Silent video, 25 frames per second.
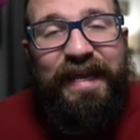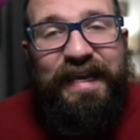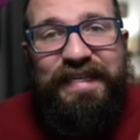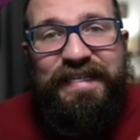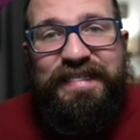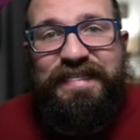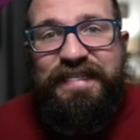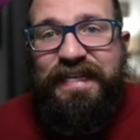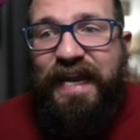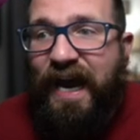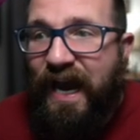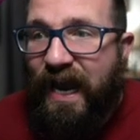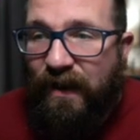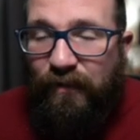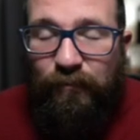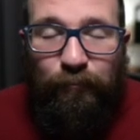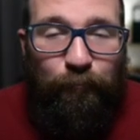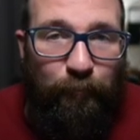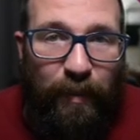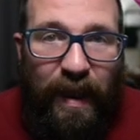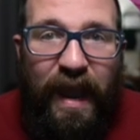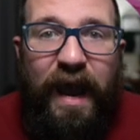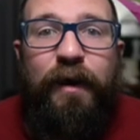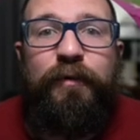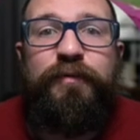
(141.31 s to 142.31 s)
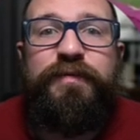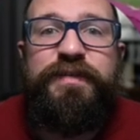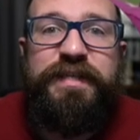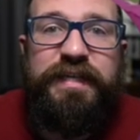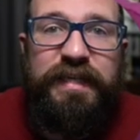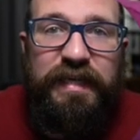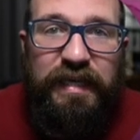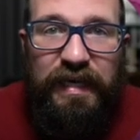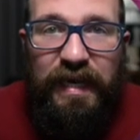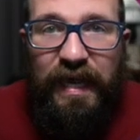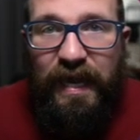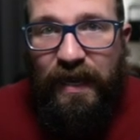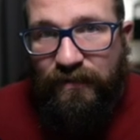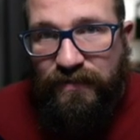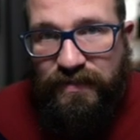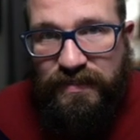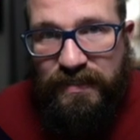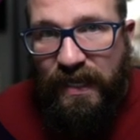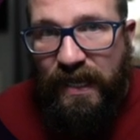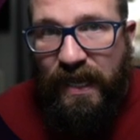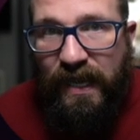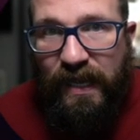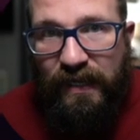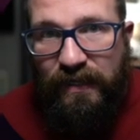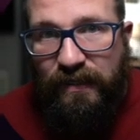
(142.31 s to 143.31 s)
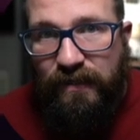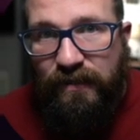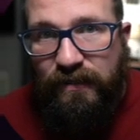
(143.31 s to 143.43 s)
It's not bouncing it outside.